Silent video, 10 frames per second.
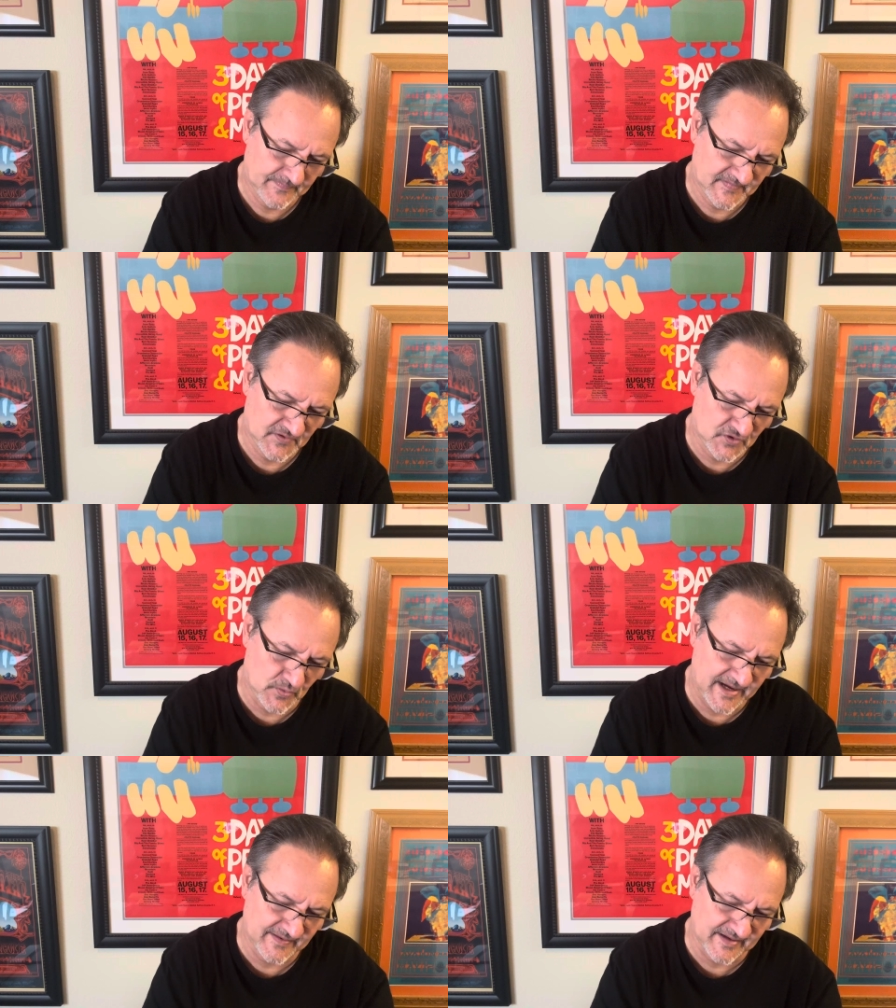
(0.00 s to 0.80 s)

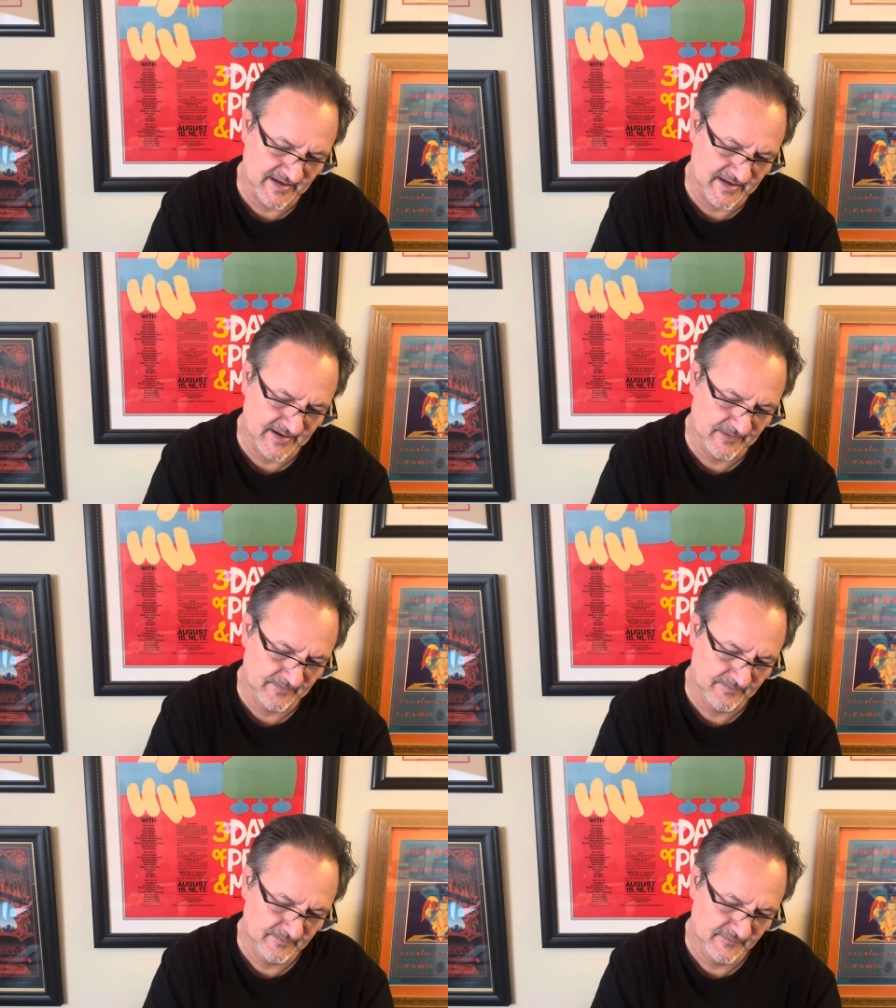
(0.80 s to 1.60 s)
Queen of the
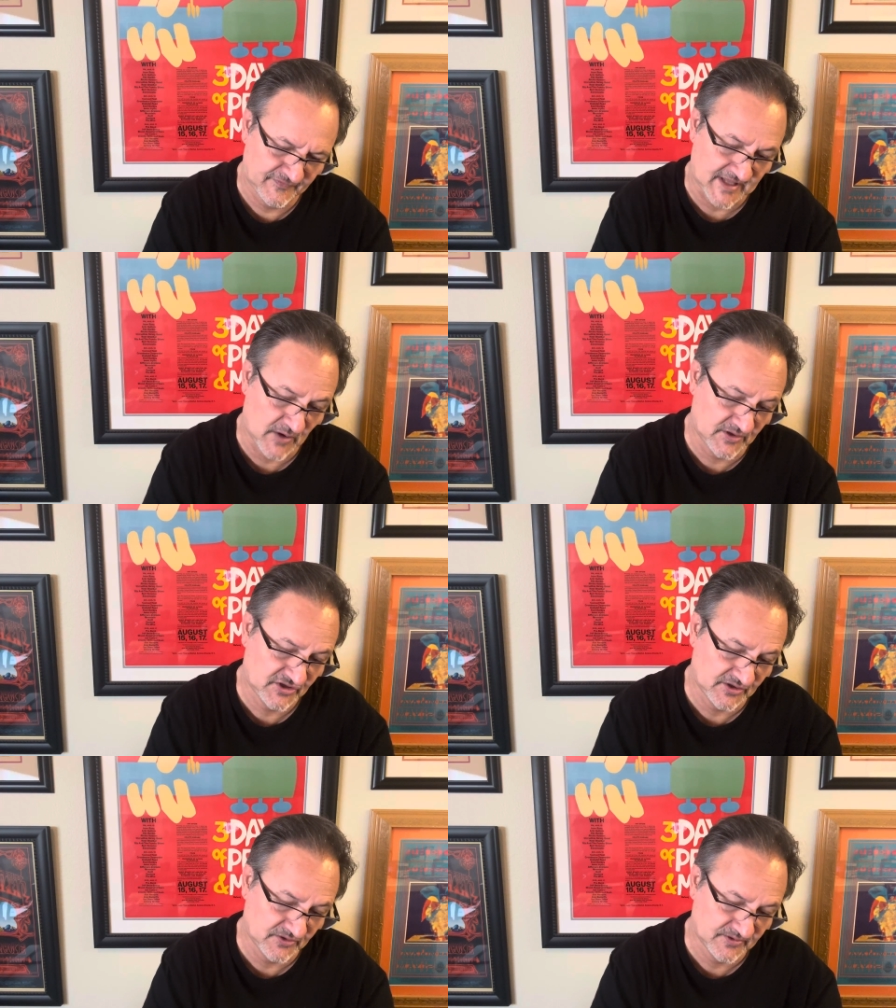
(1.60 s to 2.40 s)
Nile, Flower
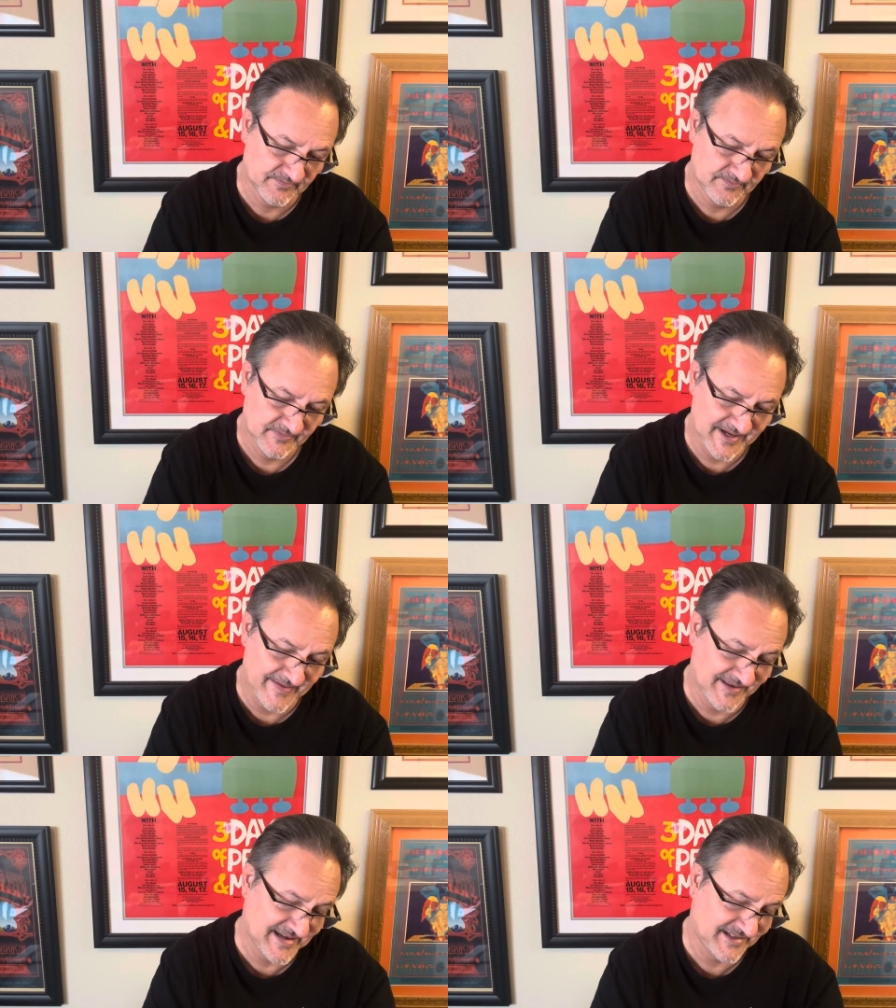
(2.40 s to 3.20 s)
Children. Yeah,
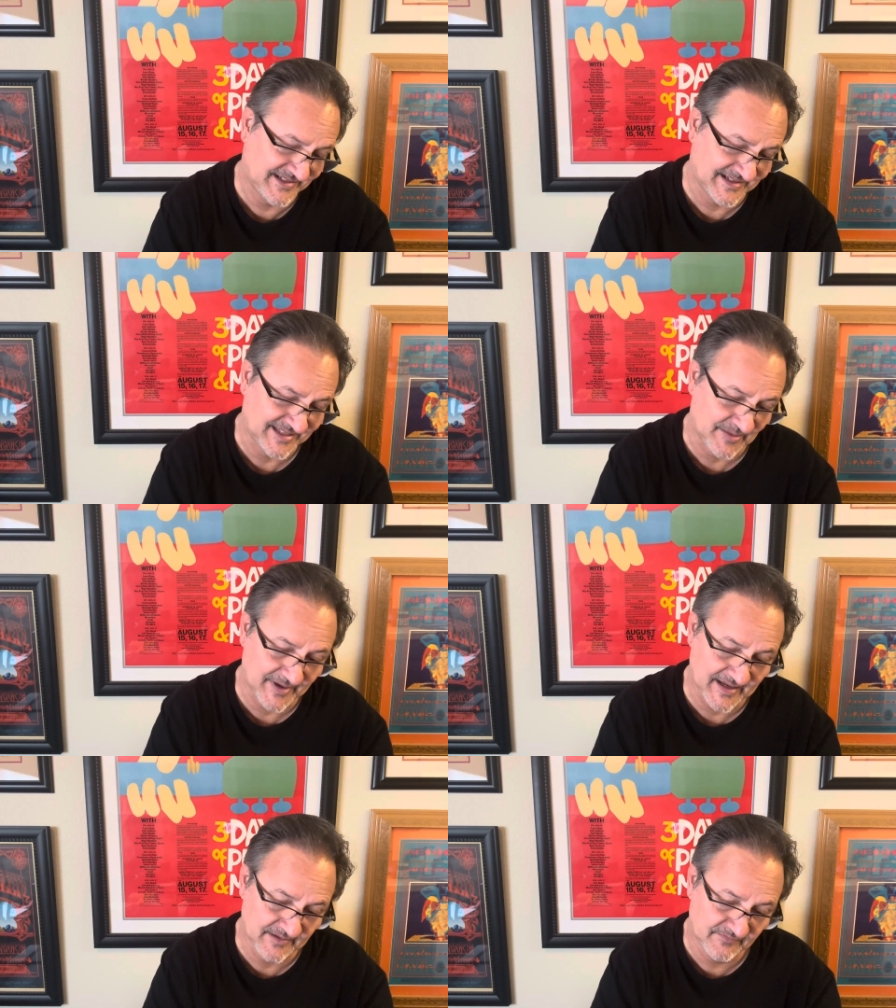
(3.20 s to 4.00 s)
that's actually not that
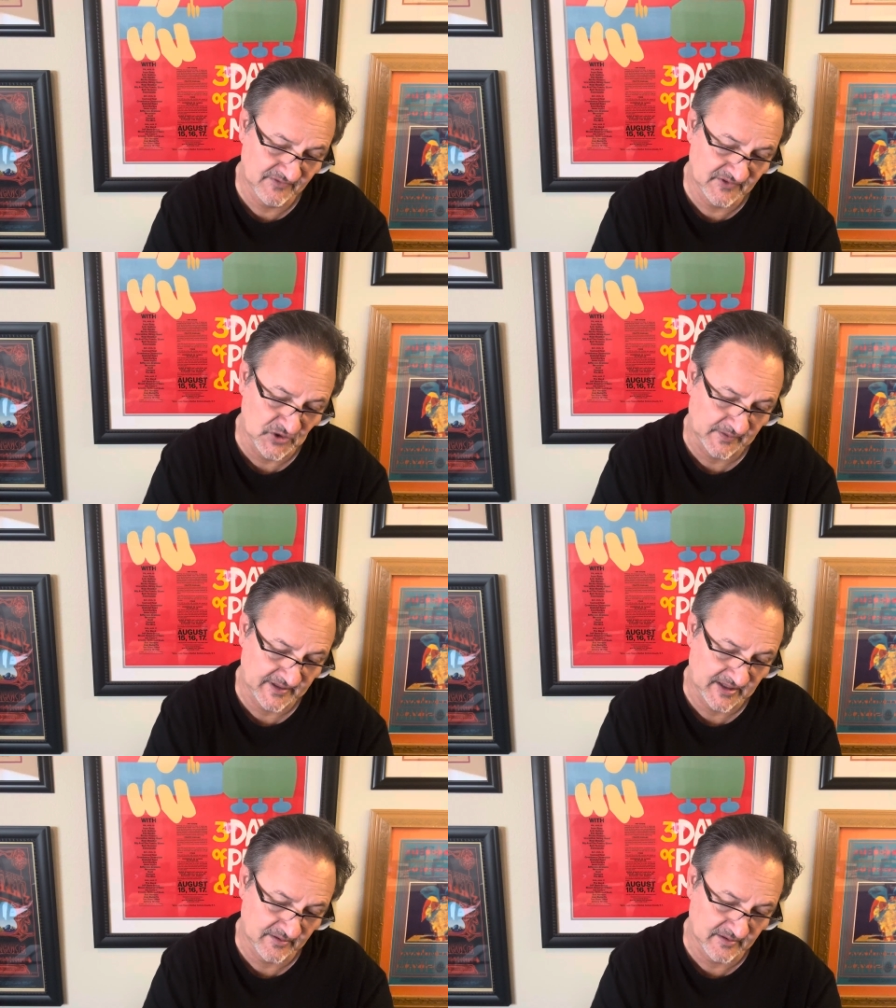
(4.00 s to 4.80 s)
bad.
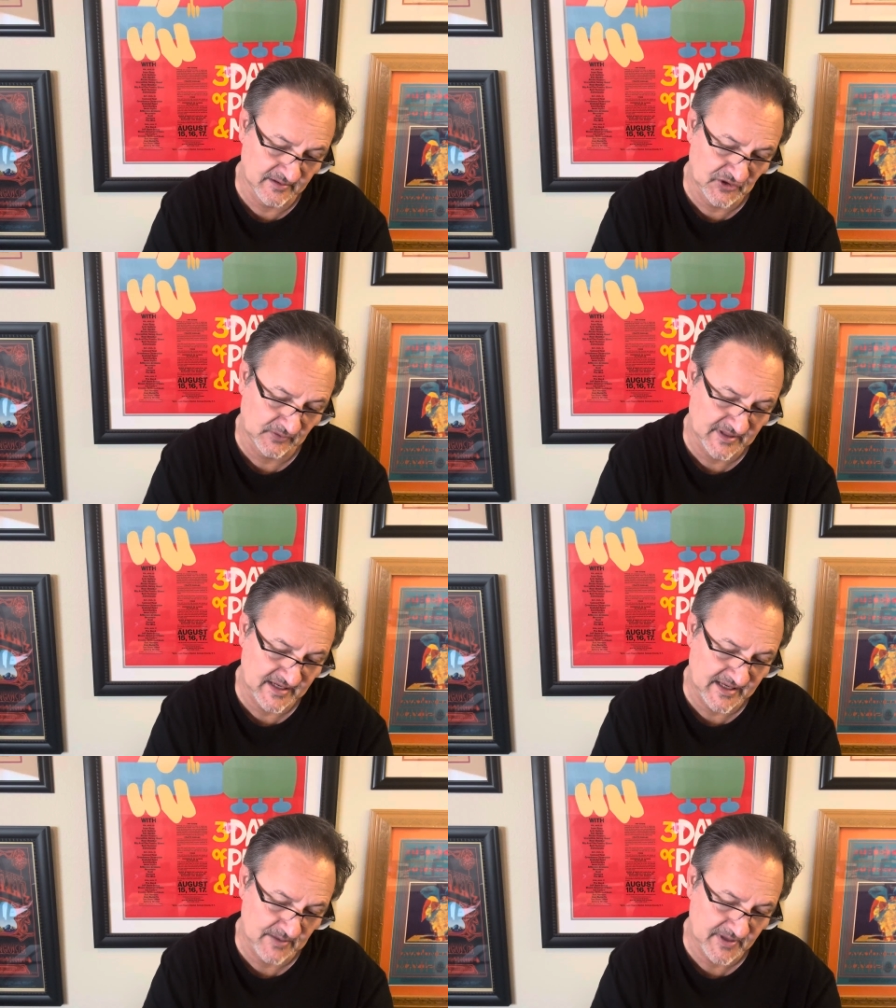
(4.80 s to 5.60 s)
Yodeling
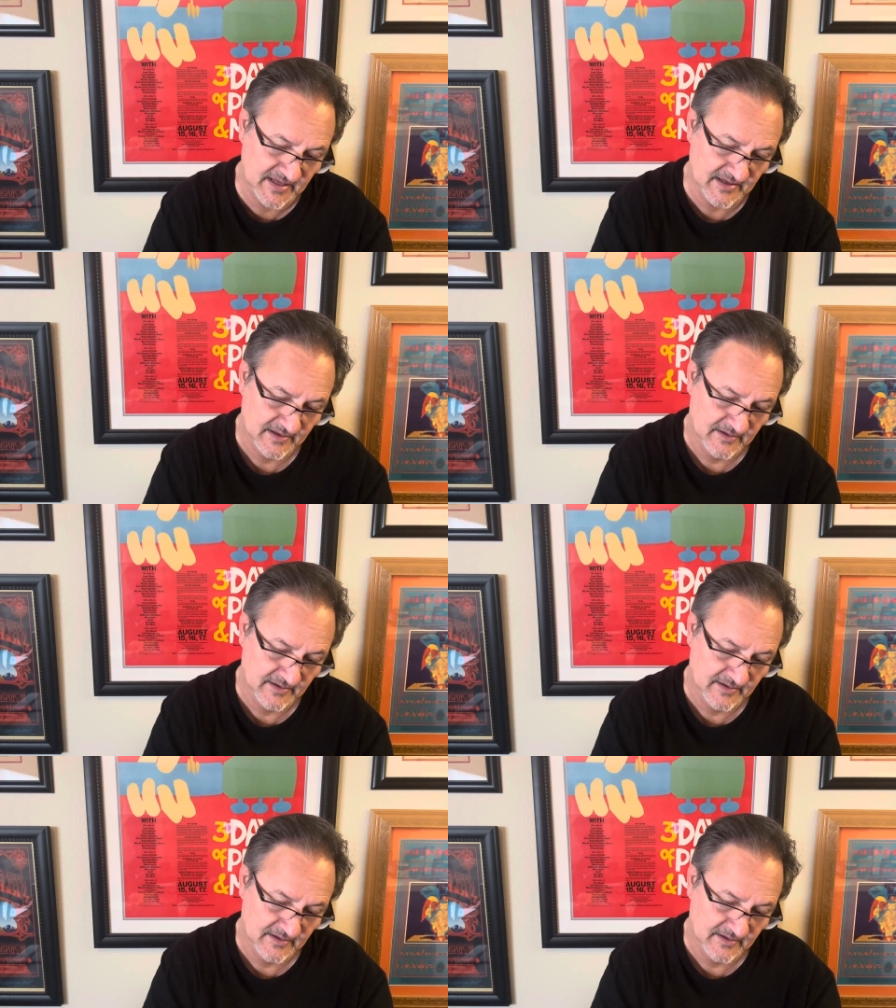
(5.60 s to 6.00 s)
Yippie.